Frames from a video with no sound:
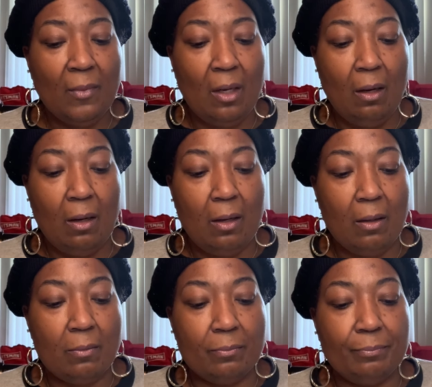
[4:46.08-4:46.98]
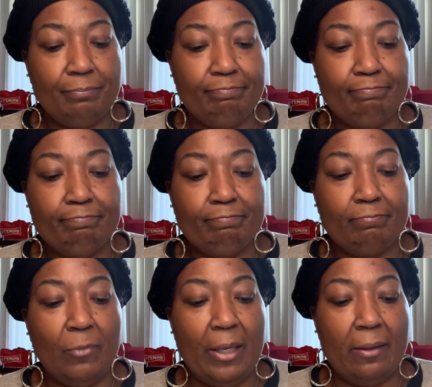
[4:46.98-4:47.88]

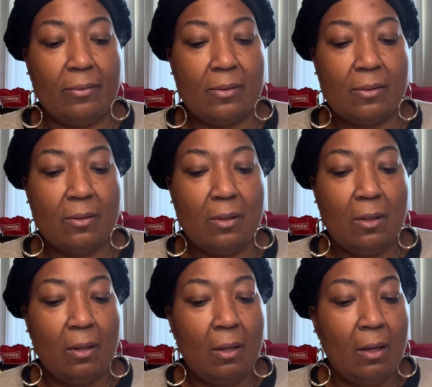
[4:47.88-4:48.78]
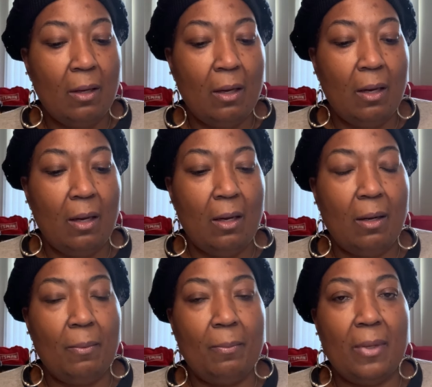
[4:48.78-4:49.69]
What else?
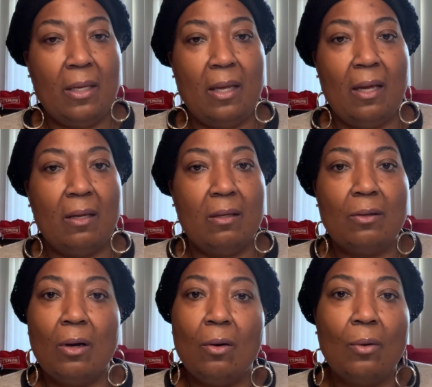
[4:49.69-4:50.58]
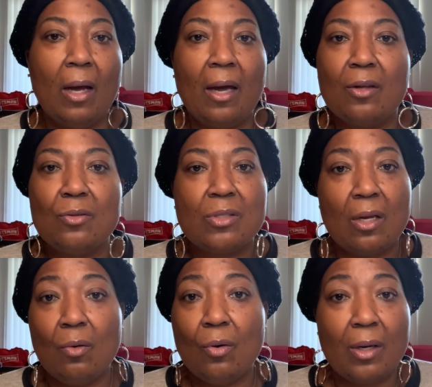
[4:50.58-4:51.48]
How do you stay
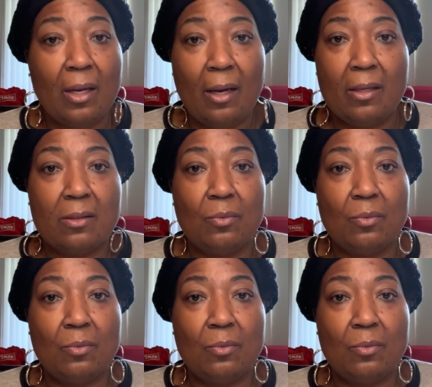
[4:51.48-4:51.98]
organized?